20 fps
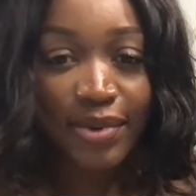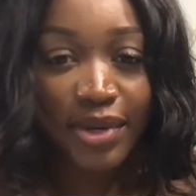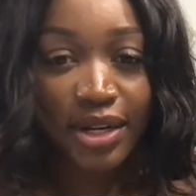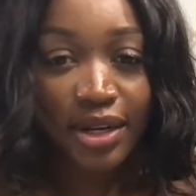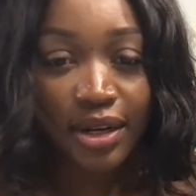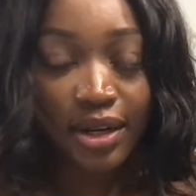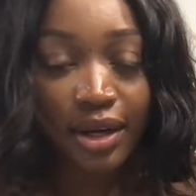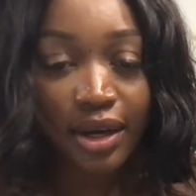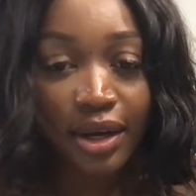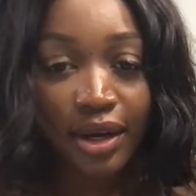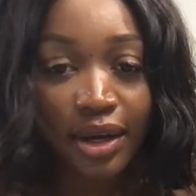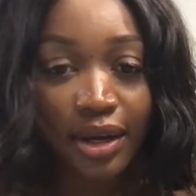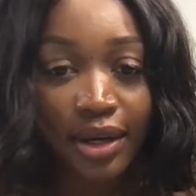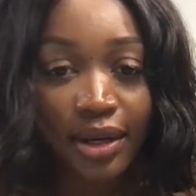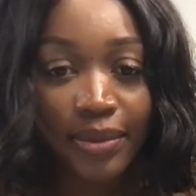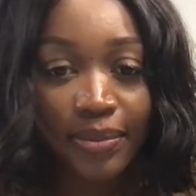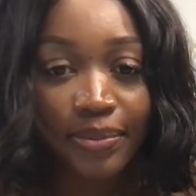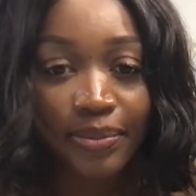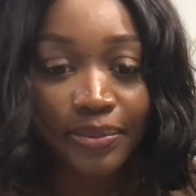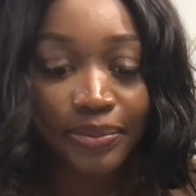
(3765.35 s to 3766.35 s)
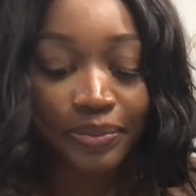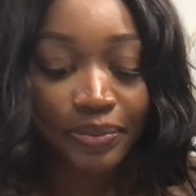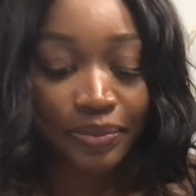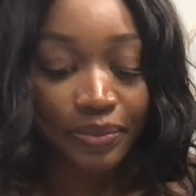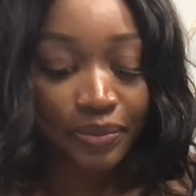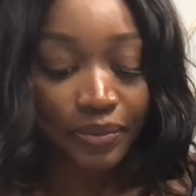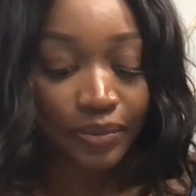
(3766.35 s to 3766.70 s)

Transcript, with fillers: been um